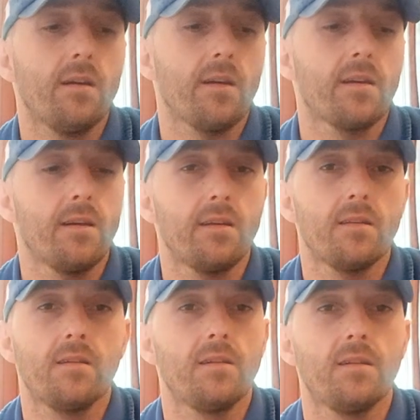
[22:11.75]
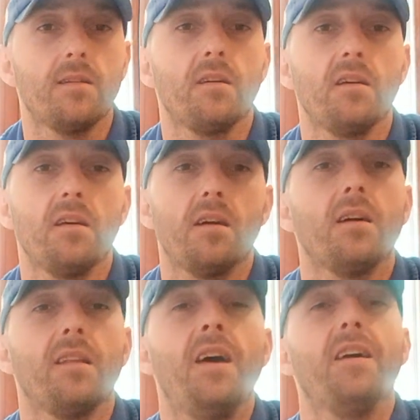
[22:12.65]
I can't,
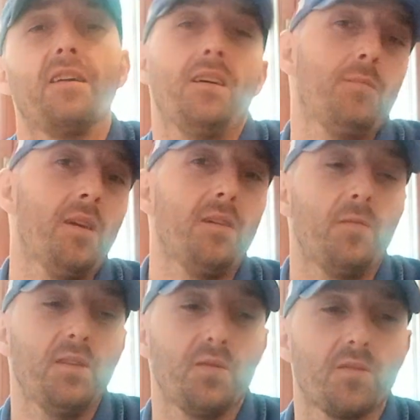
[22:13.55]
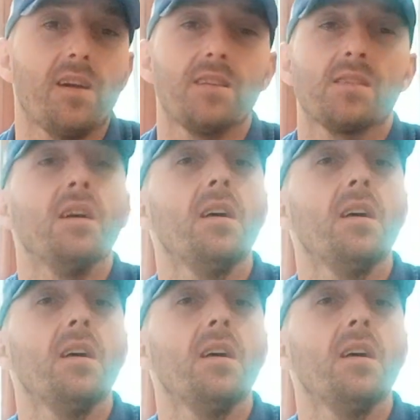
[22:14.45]
and I'm here with you guys.